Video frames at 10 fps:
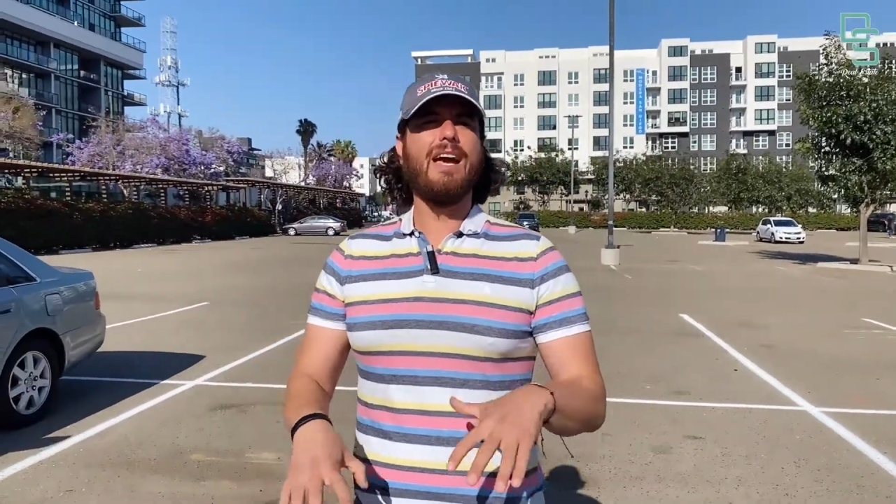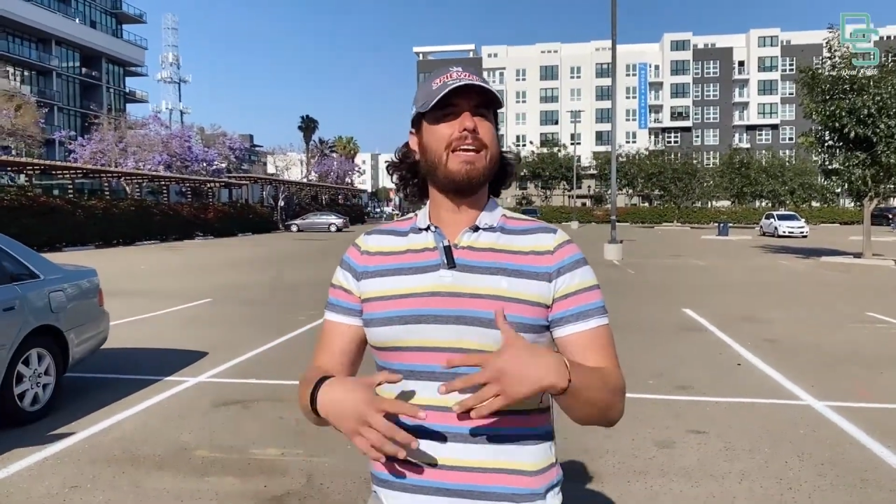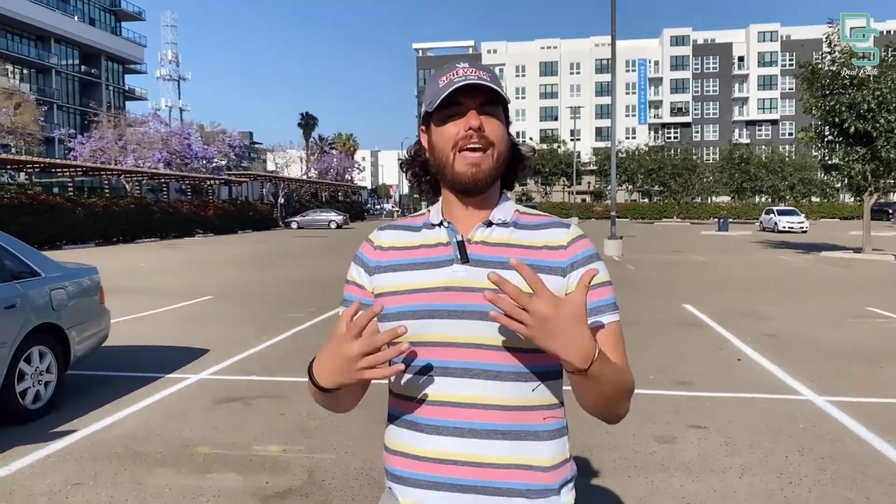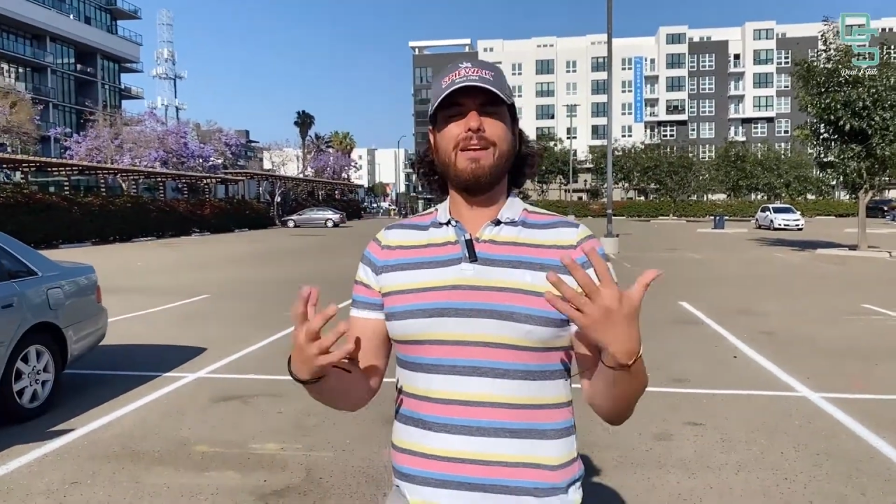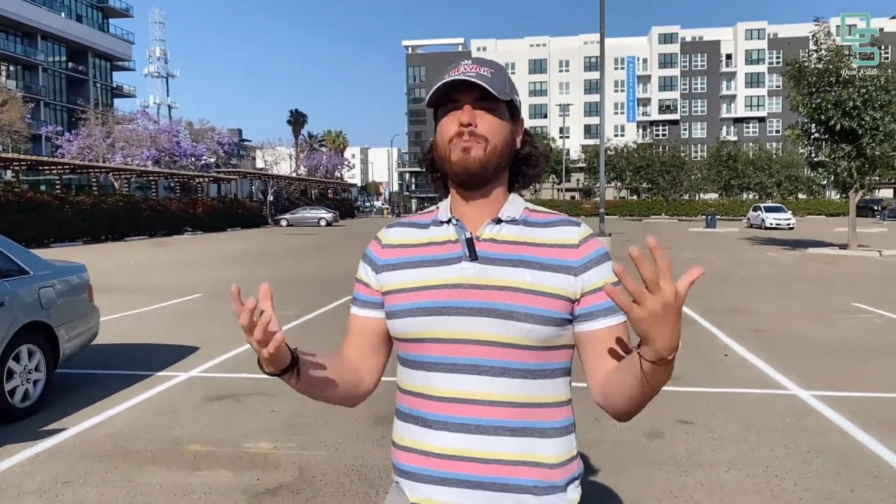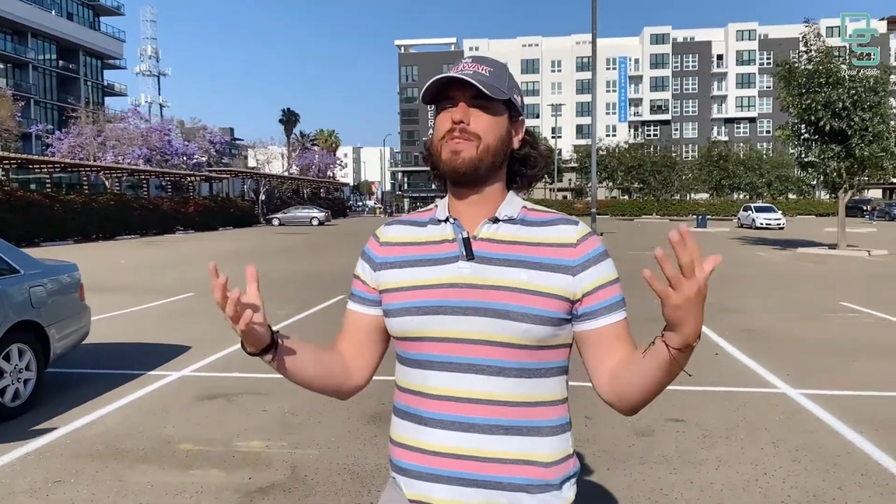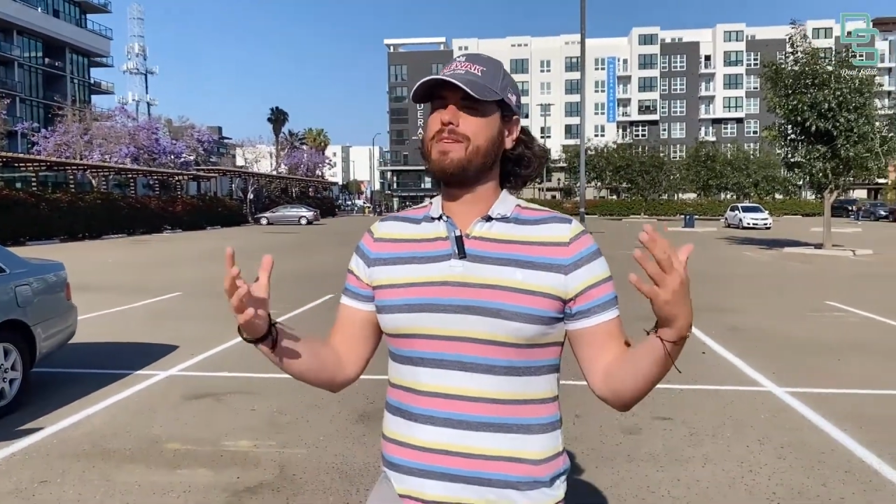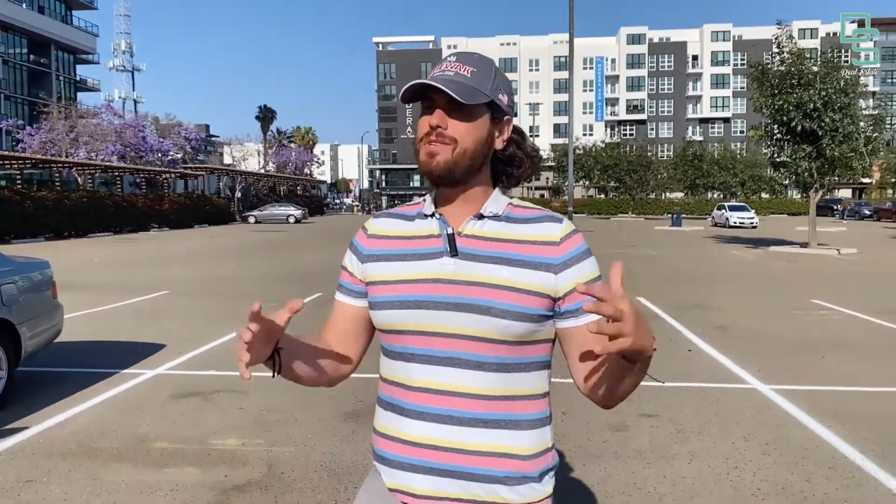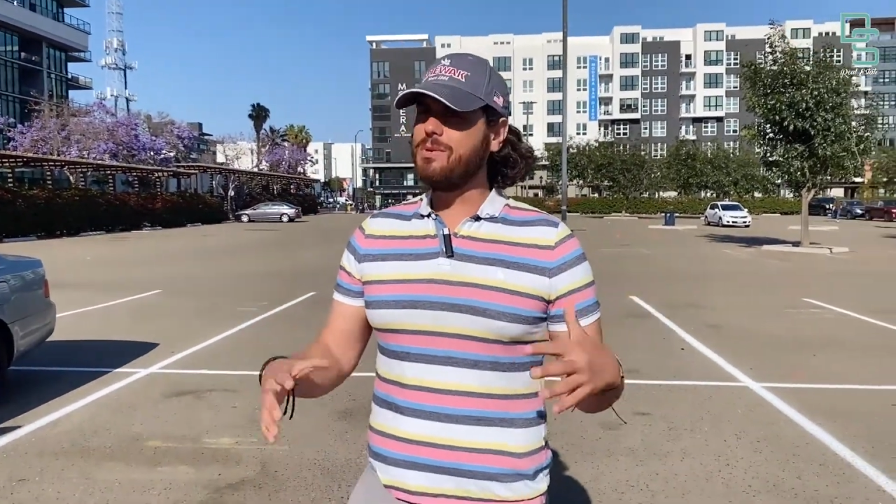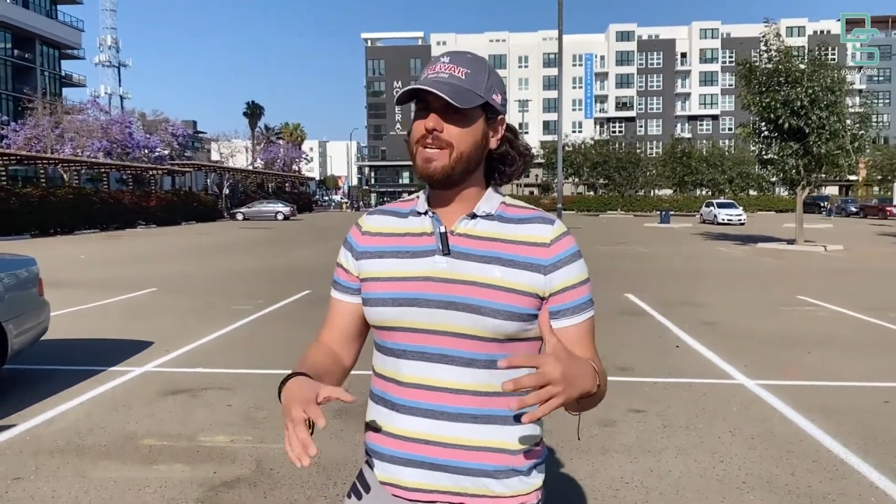again, with the
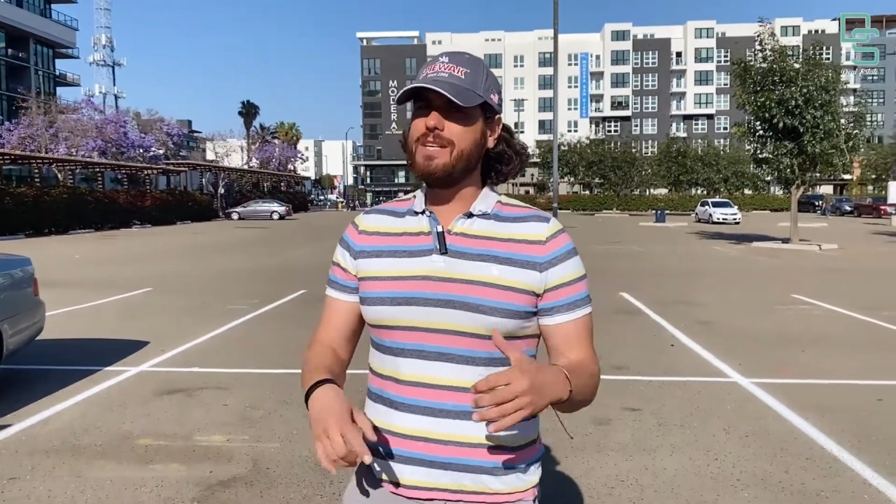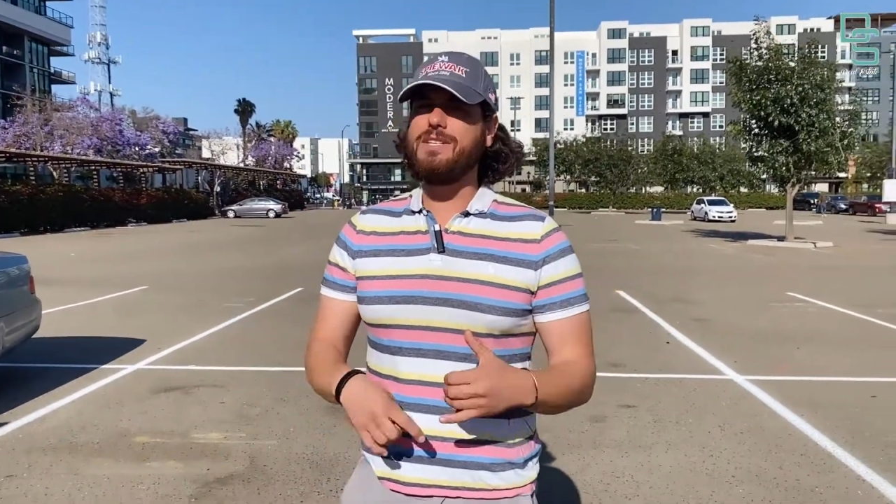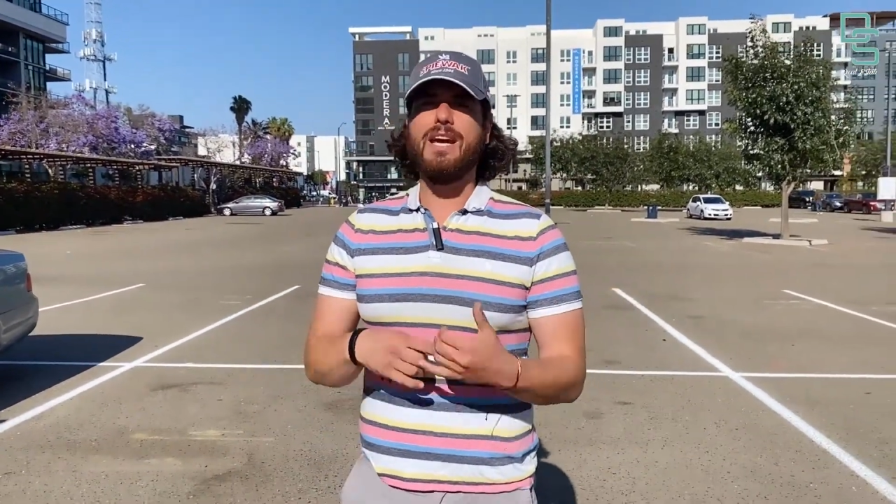shortage